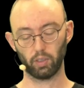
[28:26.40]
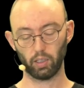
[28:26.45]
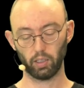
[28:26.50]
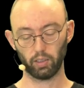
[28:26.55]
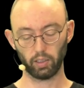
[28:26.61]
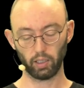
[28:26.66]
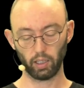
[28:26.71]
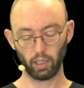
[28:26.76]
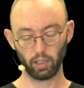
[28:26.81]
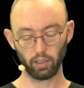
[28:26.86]

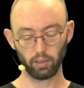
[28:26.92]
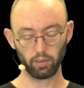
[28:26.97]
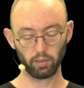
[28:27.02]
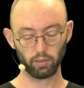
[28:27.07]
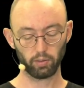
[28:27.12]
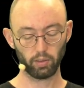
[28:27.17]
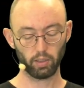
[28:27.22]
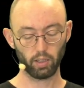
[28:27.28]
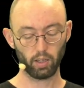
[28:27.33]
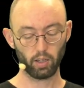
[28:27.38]
In the
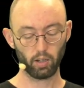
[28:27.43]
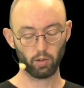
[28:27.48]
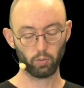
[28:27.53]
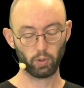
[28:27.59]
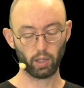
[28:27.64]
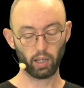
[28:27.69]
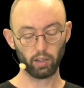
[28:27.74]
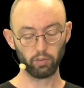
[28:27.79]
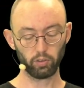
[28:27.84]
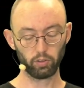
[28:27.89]
end,
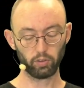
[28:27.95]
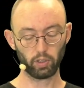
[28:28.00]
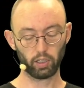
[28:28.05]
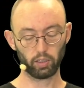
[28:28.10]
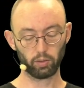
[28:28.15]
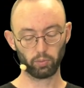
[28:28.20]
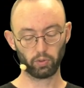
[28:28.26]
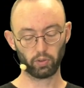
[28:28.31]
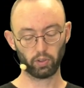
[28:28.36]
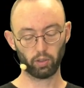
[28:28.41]
we have a
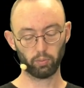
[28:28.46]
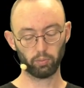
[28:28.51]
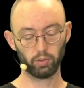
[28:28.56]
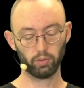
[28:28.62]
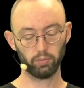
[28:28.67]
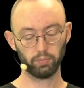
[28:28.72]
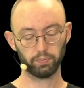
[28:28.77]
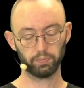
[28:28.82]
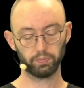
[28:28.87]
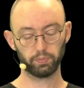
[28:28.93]
random
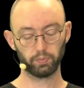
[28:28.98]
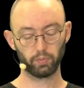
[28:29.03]
sample,